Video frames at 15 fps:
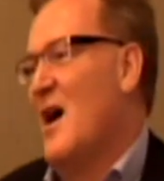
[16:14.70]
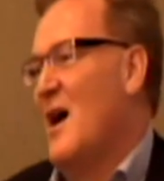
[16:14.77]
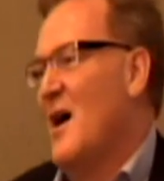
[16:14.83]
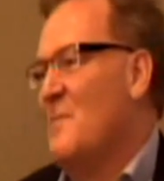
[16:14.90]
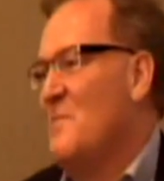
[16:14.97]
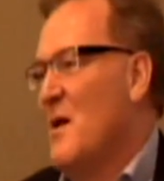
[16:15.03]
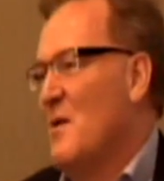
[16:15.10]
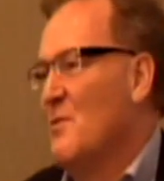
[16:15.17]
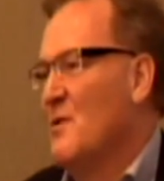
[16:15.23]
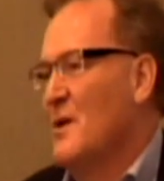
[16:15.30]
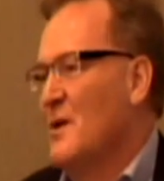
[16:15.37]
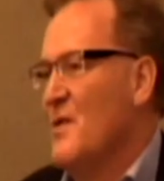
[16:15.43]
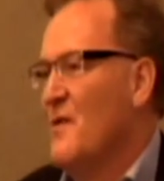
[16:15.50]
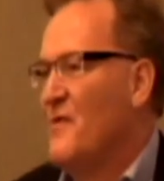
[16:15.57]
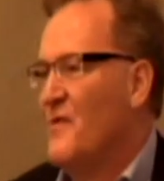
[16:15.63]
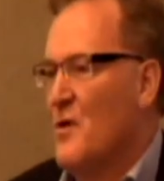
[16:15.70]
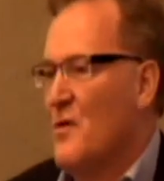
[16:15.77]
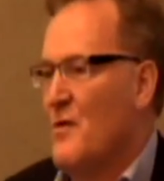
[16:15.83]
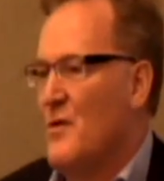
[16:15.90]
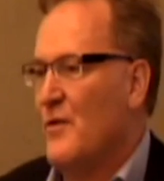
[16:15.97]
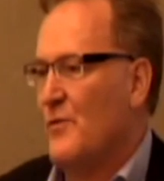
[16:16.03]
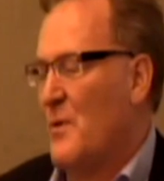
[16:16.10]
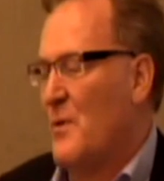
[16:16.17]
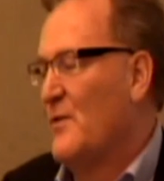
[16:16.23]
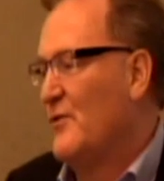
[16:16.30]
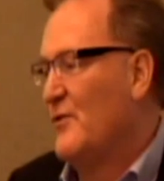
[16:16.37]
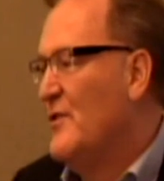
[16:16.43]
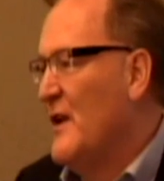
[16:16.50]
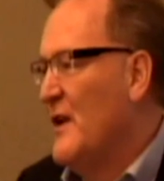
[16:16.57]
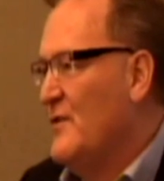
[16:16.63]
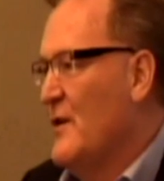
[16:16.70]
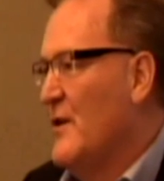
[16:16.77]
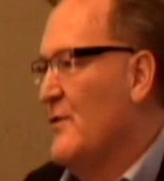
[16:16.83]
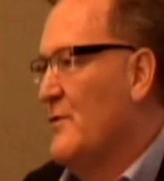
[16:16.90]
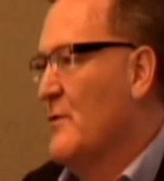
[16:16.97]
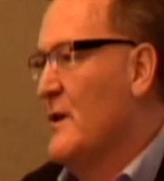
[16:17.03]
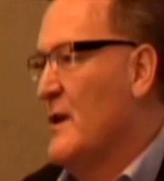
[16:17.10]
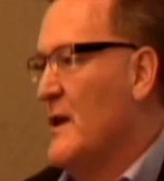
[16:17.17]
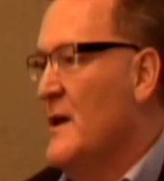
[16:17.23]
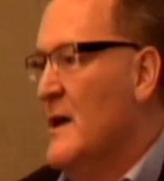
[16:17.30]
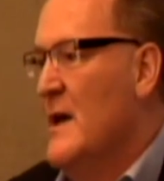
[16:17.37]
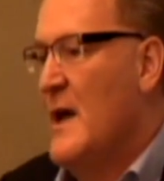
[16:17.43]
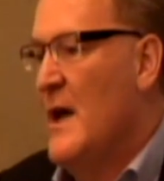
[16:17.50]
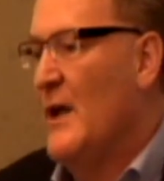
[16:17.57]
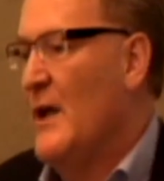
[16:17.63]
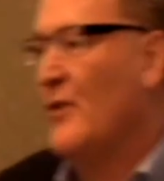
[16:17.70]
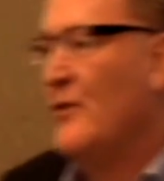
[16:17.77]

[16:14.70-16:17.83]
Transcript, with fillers: Uh, but really the flow of this presentation is really, it's a